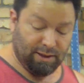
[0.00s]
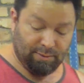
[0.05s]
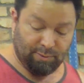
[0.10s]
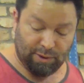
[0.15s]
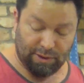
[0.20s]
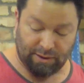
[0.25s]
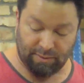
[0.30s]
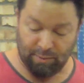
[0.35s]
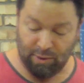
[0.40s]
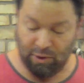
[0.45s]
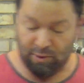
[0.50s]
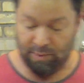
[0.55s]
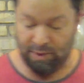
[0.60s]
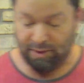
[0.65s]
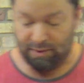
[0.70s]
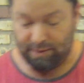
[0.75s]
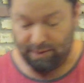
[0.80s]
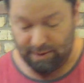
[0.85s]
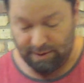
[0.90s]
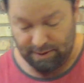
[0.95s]
But at the
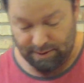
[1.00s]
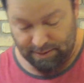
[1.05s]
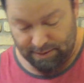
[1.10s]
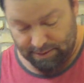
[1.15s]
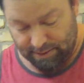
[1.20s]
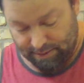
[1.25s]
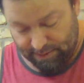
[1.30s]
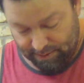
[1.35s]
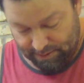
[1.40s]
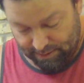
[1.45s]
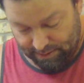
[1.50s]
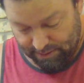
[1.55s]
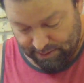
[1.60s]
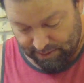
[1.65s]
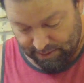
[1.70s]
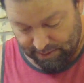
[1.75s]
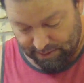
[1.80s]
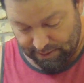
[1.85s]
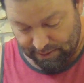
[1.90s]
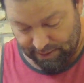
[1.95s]
moment,
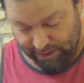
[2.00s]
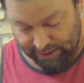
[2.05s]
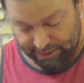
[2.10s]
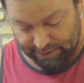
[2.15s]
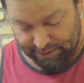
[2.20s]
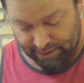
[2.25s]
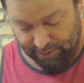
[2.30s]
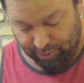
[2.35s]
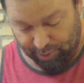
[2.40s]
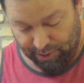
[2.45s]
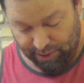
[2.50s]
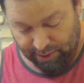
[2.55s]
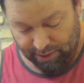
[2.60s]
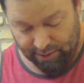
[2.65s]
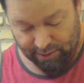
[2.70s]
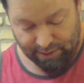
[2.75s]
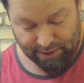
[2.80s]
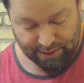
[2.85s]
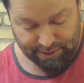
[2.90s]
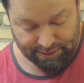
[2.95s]
next step
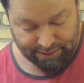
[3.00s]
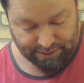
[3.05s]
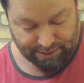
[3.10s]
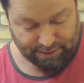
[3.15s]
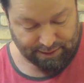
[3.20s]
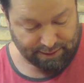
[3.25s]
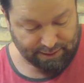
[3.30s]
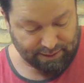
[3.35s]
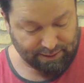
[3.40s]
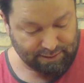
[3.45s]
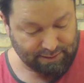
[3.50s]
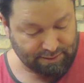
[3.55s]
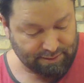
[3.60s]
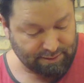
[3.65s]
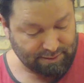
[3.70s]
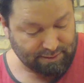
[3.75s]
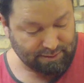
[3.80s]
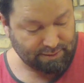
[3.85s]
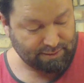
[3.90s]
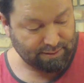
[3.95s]
here is
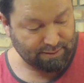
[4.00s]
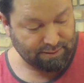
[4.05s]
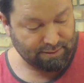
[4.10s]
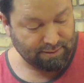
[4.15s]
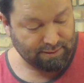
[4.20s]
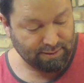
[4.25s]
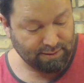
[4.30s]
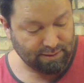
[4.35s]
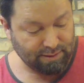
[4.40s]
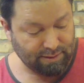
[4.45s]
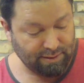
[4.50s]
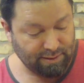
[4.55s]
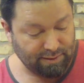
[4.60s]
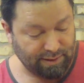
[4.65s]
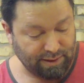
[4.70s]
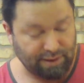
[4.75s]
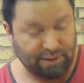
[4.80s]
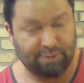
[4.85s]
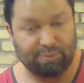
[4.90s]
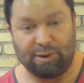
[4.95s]

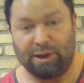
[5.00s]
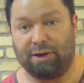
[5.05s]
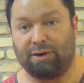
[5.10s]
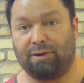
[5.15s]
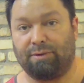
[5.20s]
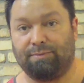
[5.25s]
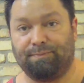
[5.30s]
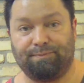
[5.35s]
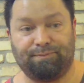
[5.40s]
thickness planer.